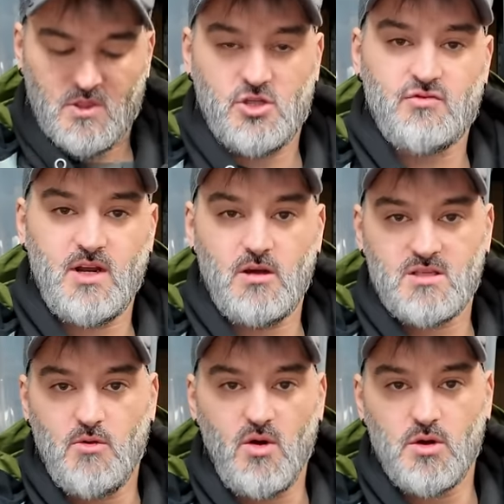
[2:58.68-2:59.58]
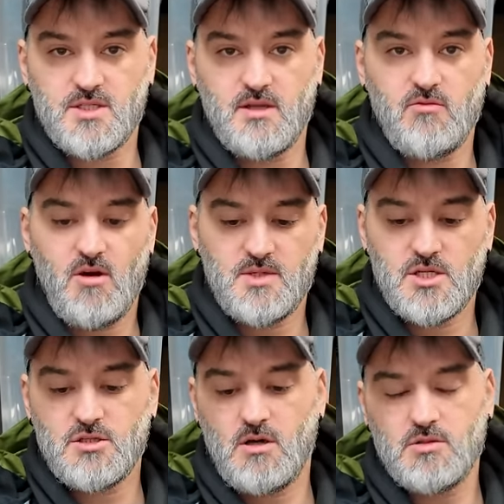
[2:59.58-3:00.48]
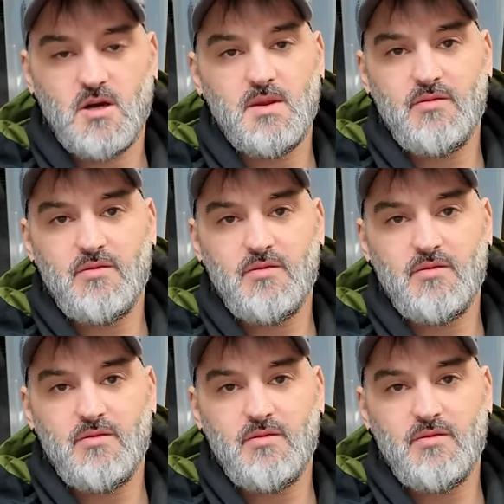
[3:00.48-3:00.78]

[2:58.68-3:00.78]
Just realised the mic wasn't in the right position the whole time.